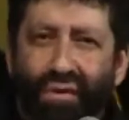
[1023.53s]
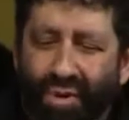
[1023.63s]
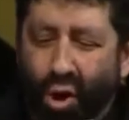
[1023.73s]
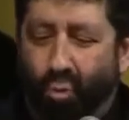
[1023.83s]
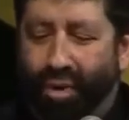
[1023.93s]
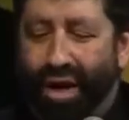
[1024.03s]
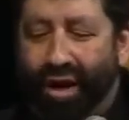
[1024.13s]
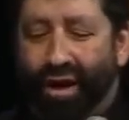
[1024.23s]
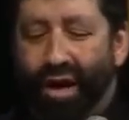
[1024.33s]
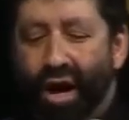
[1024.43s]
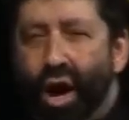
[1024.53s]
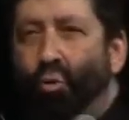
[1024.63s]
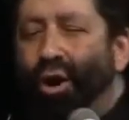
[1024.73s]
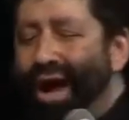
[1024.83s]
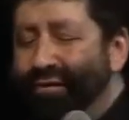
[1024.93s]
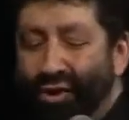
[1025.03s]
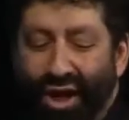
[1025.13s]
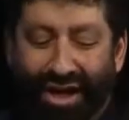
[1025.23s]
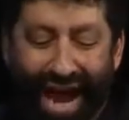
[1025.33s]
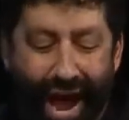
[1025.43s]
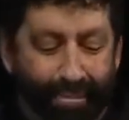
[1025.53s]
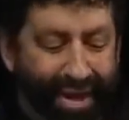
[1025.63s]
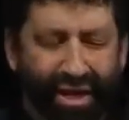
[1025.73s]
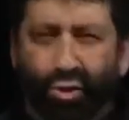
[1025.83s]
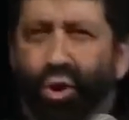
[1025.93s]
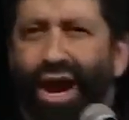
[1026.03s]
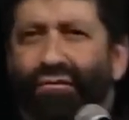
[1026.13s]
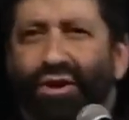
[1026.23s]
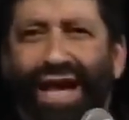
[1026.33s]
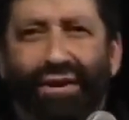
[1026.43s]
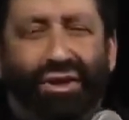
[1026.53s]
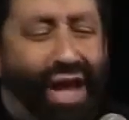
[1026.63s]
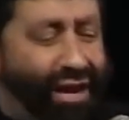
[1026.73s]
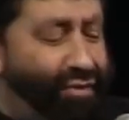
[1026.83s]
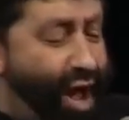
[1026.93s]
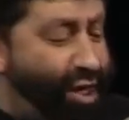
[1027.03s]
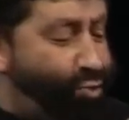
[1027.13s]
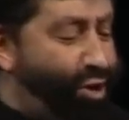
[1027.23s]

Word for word: him the opening. Whatever the gap is, whatever's outside of God's